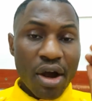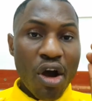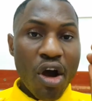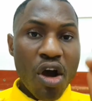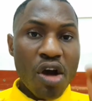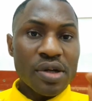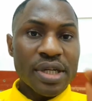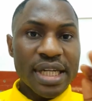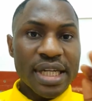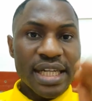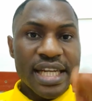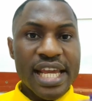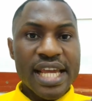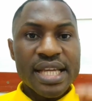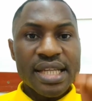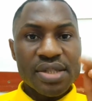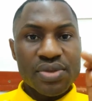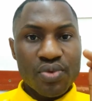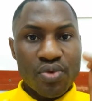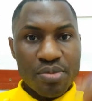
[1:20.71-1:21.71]
All the
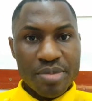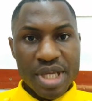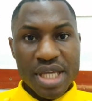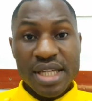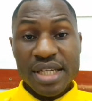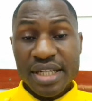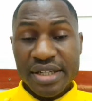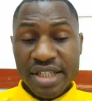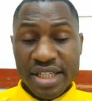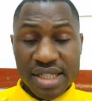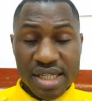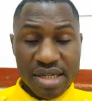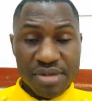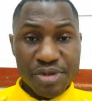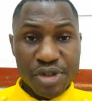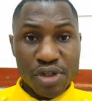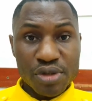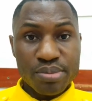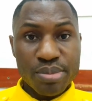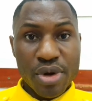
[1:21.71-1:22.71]
links will be in the
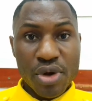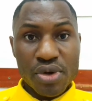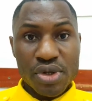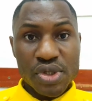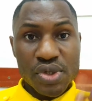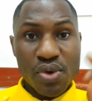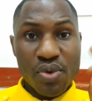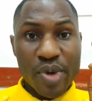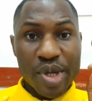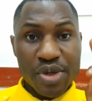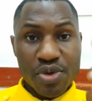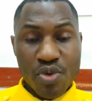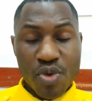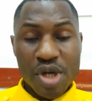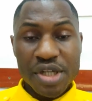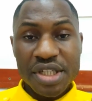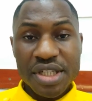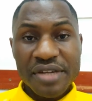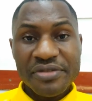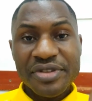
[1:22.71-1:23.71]
description box, so when you
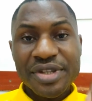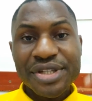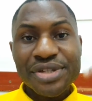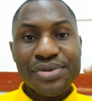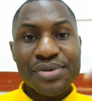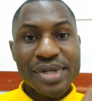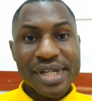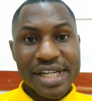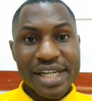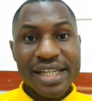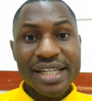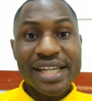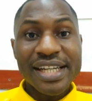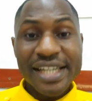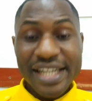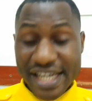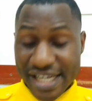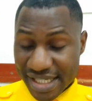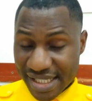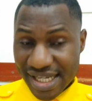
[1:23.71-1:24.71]
watch the video, click
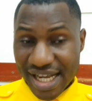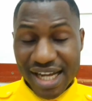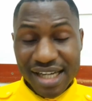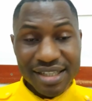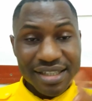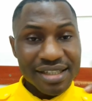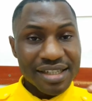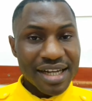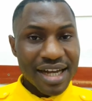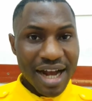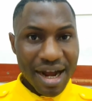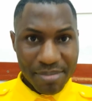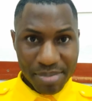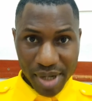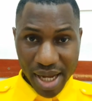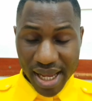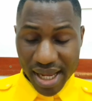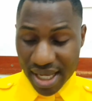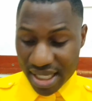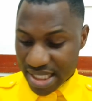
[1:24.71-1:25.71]
the links and
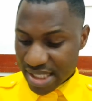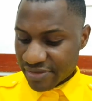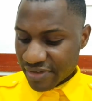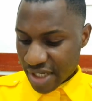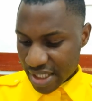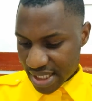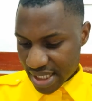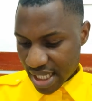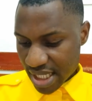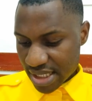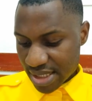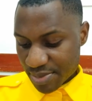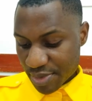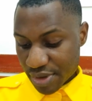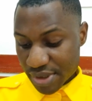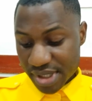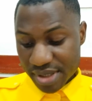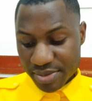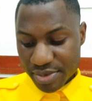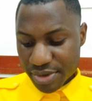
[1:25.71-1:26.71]
apply as fast as
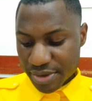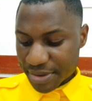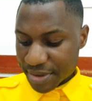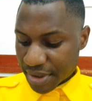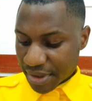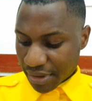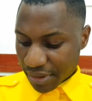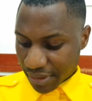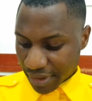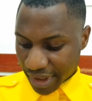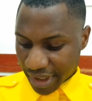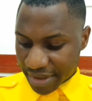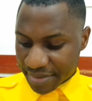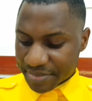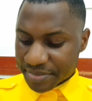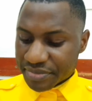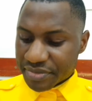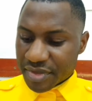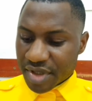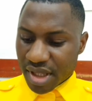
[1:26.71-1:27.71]
possible, alright?
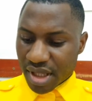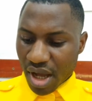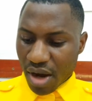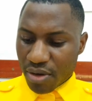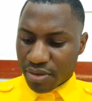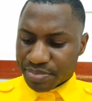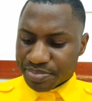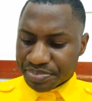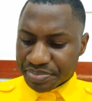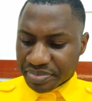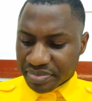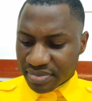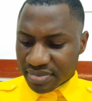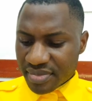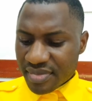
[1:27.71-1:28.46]
Now,